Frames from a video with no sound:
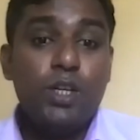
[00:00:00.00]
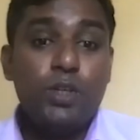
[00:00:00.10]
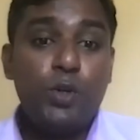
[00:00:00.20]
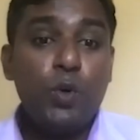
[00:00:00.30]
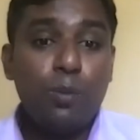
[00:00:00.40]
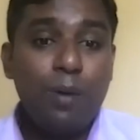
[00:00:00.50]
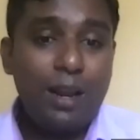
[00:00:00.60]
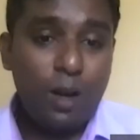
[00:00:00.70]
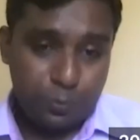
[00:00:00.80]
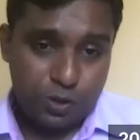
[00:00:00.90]

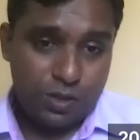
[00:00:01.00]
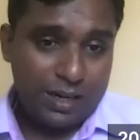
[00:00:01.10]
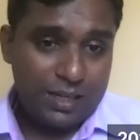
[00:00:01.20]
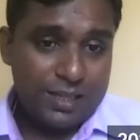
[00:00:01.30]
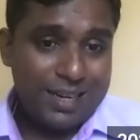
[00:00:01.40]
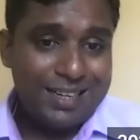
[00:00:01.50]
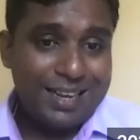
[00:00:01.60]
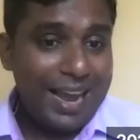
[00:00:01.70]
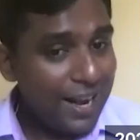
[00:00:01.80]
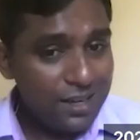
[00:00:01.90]
Tubal obstruction
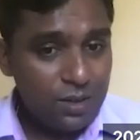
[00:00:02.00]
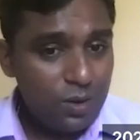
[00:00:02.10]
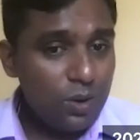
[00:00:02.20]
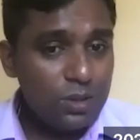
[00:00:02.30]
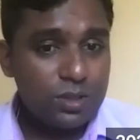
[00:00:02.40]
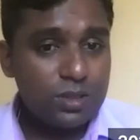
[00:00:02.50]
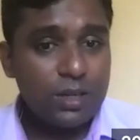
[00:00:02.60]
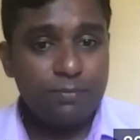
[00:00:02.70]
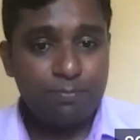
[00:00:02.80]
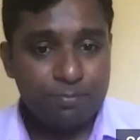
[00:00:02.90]
can cause
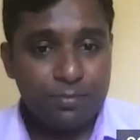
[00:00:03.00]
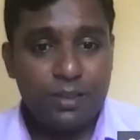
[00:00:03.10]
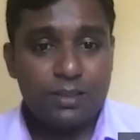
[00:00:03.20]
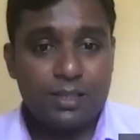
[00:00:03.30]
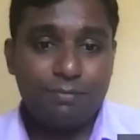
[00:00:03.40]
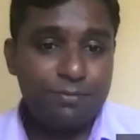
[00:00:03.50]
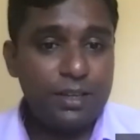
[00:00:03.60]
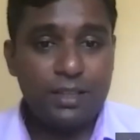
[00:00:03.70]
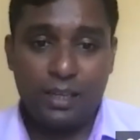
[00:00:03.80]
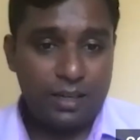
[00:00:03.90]
uh,
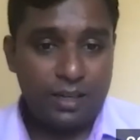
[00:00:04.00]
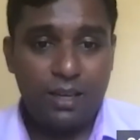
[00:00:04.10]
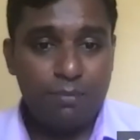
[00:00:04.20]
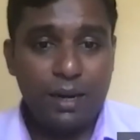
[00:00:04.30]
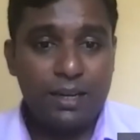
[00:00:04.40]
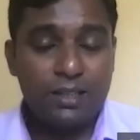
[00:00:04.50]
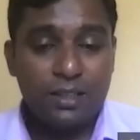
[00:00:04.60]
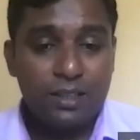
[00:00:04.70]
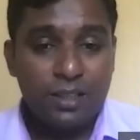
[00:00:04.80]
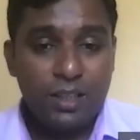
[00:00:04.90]
subfertility, but
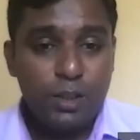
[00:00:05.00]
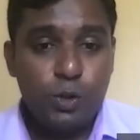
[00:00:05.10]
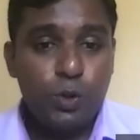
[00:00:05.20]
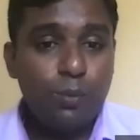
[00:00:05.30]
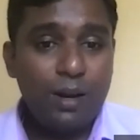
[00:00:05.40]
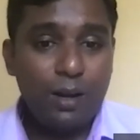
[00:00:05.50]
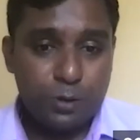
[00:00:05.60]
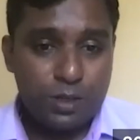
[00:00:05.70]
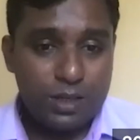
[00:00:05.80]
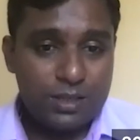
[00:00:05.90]
tubal
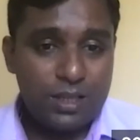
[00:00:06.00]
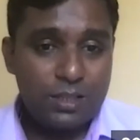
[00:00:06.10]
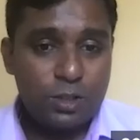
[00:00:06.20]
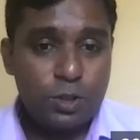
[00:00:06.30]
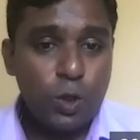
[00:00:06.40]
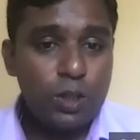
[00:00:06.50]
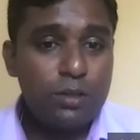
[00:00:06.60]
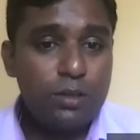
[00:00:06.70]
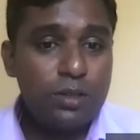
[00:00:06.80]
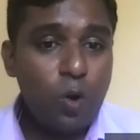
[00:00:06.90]
obstruction is
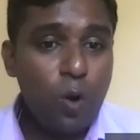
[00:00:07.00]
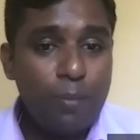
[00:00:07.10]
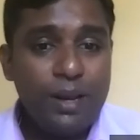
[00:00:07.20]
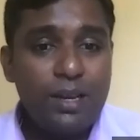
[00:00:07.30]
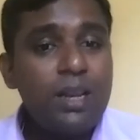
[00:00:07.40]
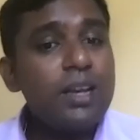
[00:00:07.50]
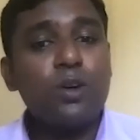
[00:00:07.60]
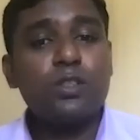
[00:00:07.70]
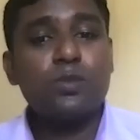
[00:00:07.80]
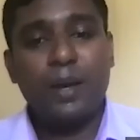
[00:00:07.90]
not commonly
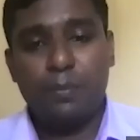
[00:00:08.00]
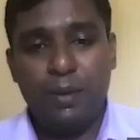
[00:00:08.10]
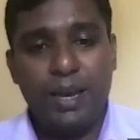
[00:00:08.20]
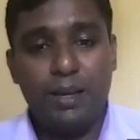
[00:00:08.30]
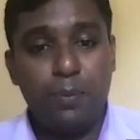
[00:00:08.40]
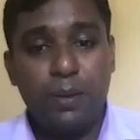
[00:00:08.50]
caused by PID.